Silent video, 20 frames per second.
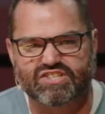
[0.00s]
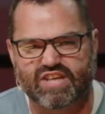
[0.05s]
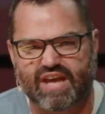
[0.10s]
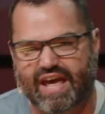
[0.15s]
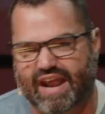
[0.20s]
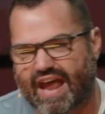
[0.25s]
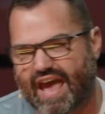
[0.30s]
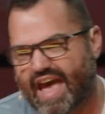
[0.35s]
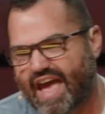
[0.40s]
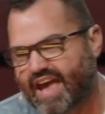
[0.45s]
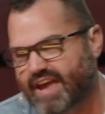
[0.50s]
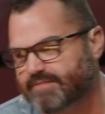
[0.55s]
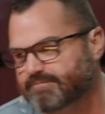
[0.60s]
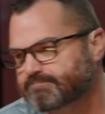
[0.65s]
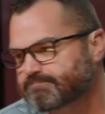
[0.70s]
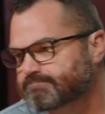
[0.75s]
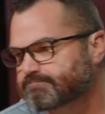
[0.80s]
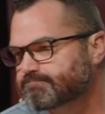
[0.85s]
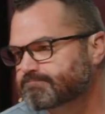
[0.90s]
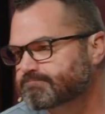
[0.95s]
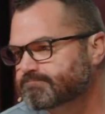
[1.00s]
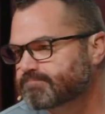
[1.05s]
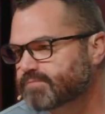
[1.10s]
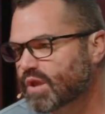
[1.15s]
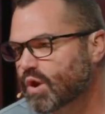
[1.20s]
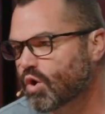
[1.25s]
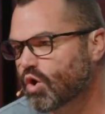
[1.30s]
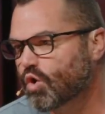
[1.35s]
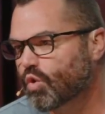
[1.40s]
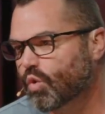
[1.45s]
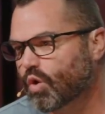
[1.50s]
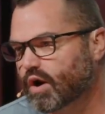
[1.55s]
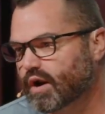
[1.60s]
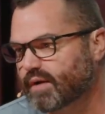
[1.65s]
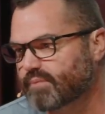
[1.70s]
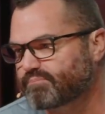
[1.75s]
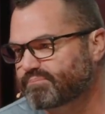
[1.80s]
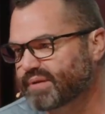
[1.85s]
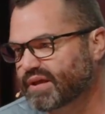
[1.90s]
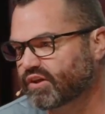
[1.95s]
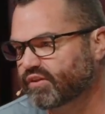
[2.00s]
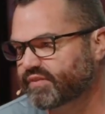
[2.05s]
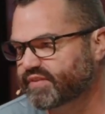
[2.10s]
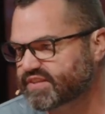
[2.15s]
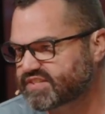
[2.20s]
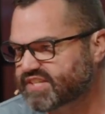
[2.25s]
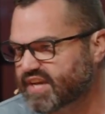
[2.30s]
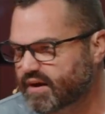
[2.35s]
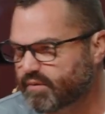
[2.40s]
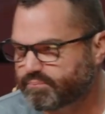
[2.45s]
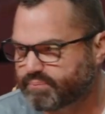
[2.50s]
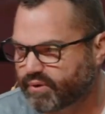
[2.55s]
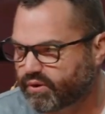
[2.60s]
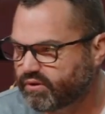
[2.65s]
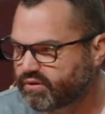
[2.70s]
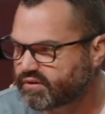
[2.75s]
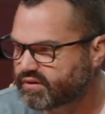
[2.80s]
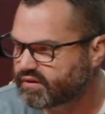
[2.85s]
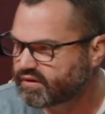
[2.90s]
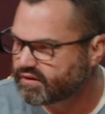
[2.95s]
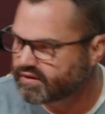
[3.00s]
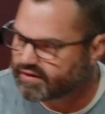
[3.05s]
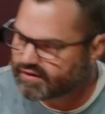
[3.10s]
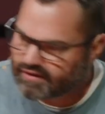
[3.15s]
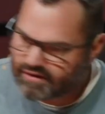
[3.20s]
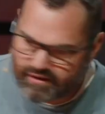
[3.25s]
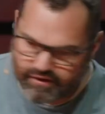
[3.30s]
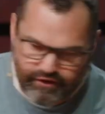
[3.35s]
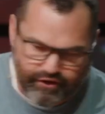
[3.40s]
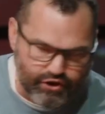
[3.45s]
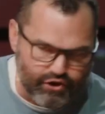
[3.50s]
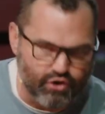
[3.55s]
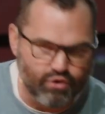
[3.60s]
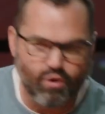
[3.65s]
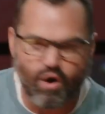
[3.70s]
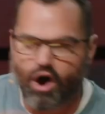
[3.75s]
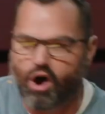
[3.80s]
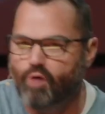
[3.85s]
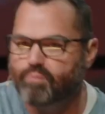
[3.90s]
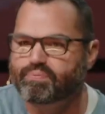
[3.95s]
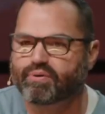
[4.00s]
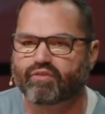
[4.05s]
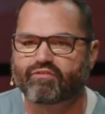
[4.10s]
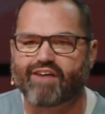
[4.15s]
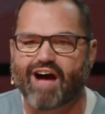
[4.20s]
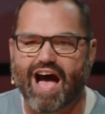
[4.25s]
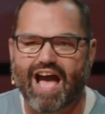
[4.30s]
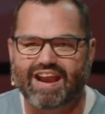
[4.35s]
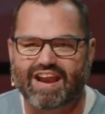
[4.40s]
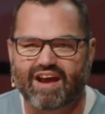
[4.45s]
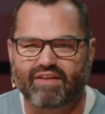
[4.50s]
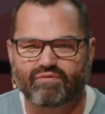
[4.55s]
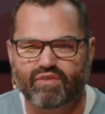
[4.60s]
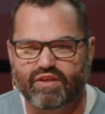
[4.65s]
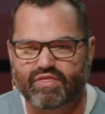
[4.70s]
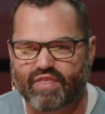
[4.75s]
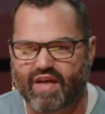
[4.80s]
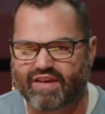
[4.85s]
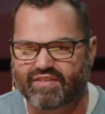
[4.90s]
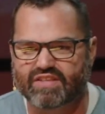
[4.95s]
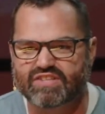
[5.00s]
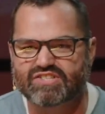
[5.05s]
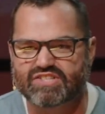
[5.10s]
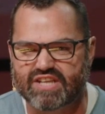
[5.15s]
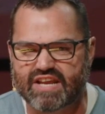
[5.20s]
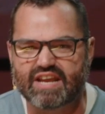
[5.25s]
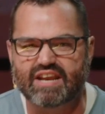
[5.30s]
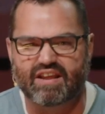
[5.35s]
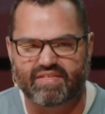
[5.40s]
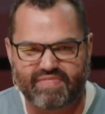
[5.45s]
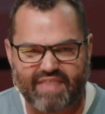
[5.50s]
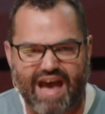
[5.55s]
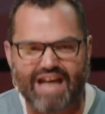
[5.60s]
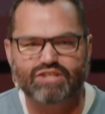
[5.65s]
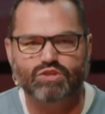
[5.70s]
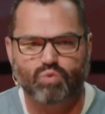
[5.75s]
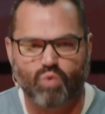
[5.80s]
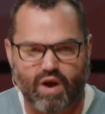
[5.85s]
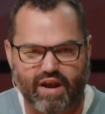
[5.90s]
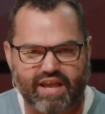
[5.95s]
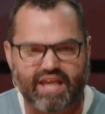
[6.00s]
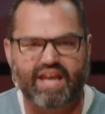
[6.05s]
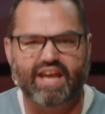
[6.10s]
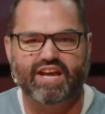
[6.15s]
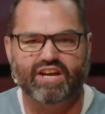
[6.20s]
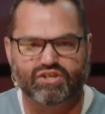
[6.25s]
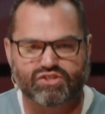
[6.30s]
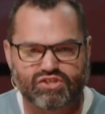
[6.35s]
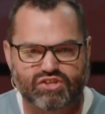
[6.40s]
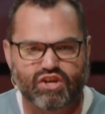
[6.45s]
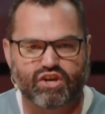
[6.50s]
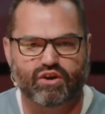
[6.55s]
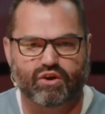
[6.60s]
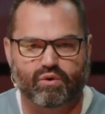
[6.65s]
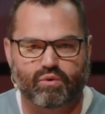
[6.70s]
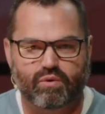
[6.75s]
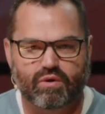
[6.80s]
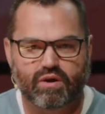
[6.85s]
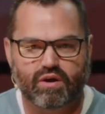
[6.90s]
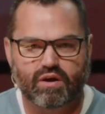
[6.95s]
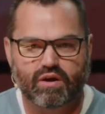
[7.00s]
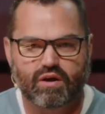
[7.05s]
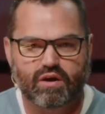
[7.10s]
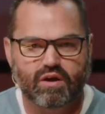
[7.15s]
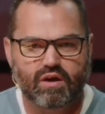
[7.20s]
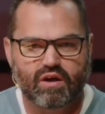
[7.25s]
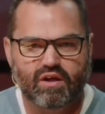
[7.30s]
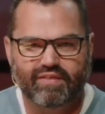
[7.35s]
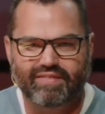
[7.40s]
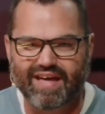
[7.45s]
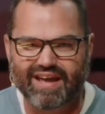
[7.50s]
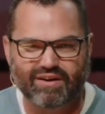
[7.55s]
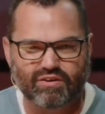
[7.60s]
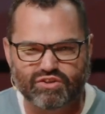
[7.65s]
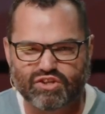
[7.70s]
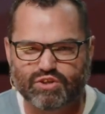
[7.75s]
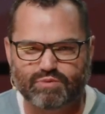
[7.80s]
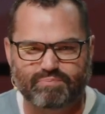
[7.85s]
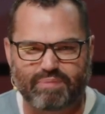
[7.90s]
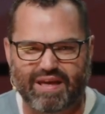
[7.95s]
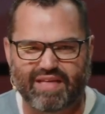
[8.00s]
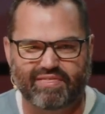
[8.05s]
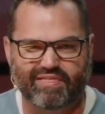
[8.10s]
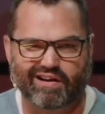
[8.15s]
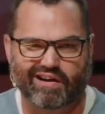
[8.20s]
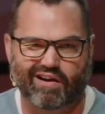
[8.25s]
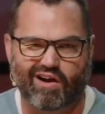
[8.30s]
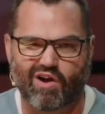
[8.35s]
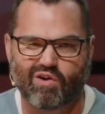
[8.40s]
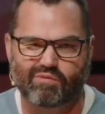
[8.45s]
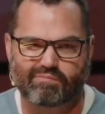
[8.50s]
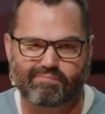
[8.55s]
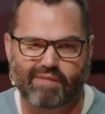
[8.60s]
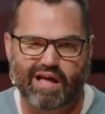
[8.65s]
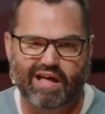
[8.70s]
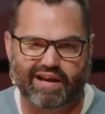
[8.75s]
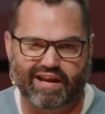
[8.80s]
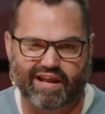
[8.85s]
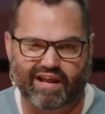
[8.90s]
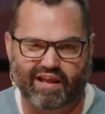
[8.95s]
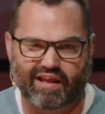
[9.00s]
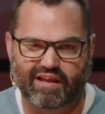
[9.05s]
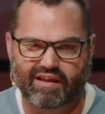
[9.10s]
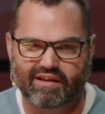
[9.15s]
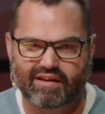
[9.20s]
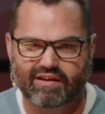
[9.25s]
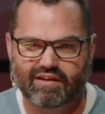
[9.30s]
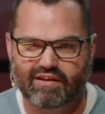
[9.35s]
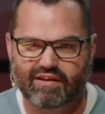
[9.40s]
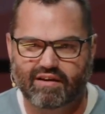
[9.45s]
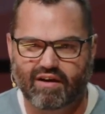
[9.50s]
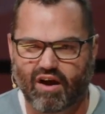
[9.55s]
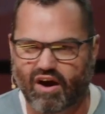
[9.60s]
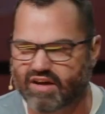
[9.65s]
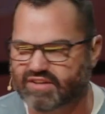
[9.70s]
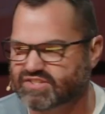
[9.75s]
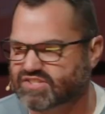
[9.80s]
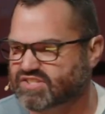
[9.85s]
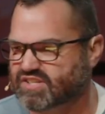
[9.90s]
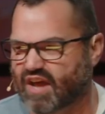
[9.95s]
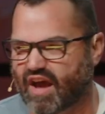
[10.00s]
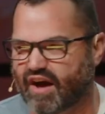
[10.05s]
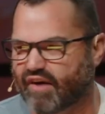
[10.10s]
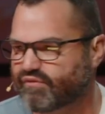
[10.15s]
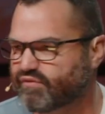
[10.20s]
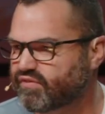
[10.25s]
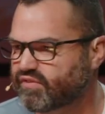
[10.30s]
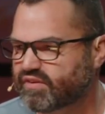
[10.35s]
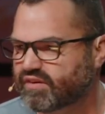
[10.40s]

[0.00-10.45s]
said, hey, we're going to build the temple. You all provide everything that's needed. That's what kings do. They don't spend their own money on stuff.